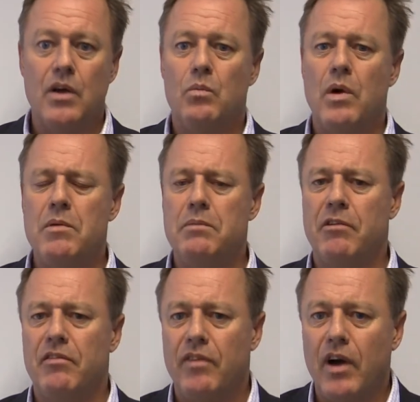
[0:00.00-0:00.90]
When we
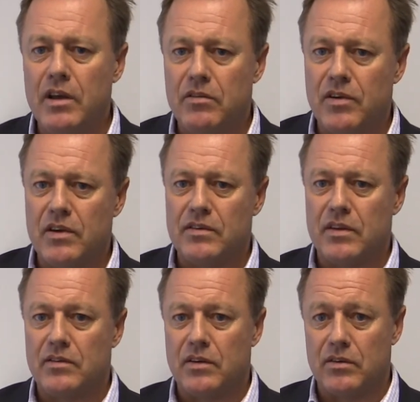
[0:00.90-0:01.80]
provide food
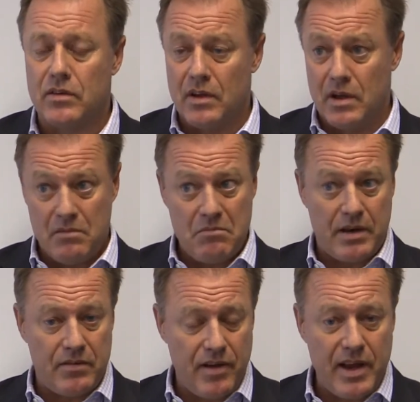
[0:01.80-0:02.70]
assistance
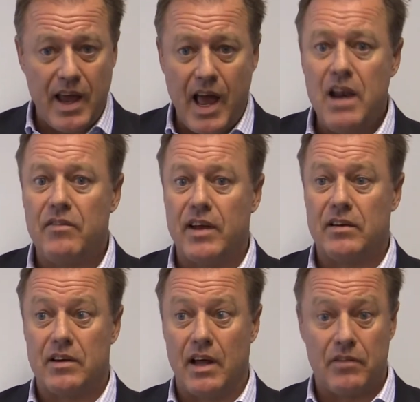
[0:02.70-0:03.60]
at a very
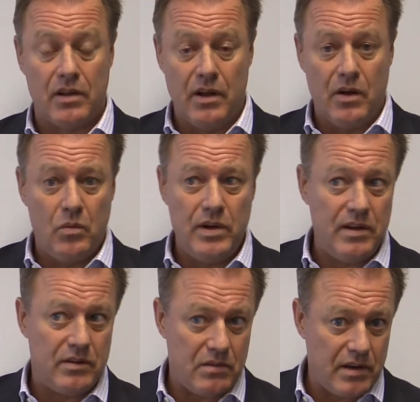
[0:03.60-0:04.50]
elevated level, we
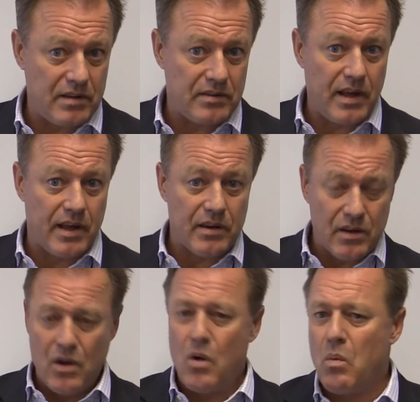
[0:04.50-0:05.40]
need to understand
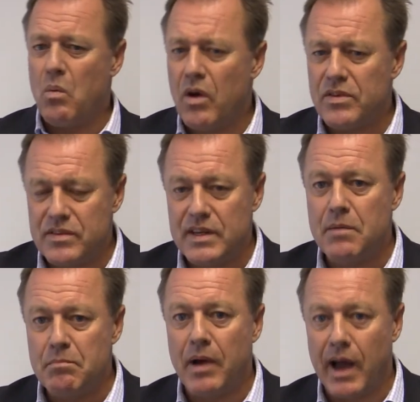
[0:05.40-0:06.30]
what's the
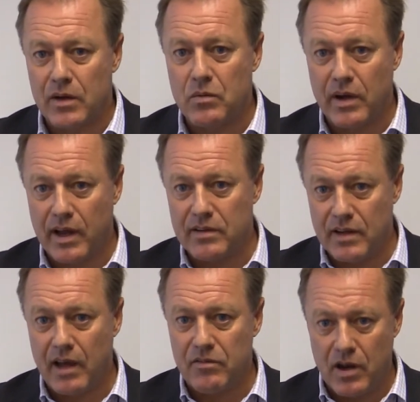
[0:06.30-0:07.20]
impact we're going to
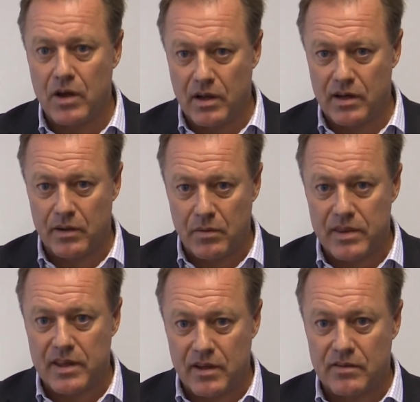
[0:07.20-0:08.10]
have locally with
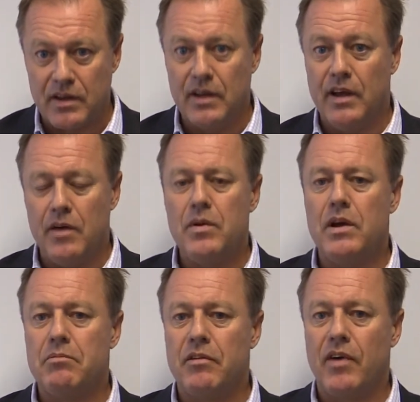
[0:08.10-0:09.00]
this. If we
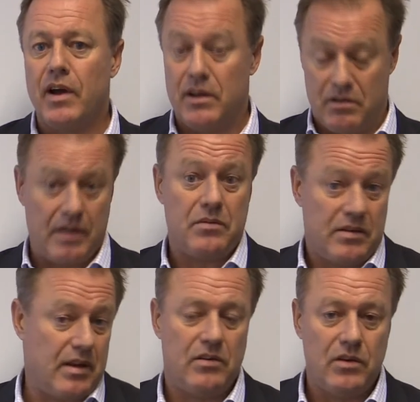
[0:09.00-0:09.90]
are providing, as we
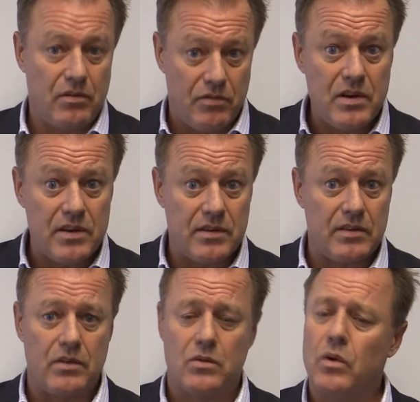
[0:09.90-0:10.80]
said, food
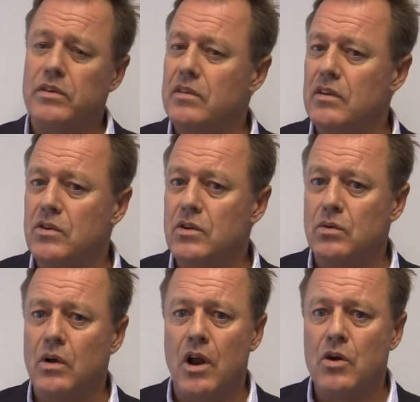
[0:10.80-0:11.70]
assistance, what does it do
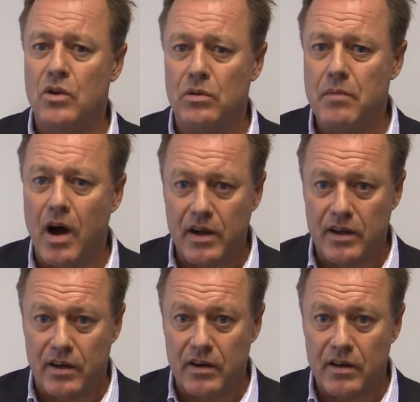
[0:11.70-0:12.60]
to a local
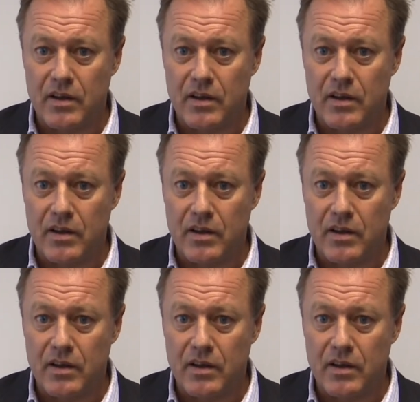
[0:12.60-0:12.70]
market?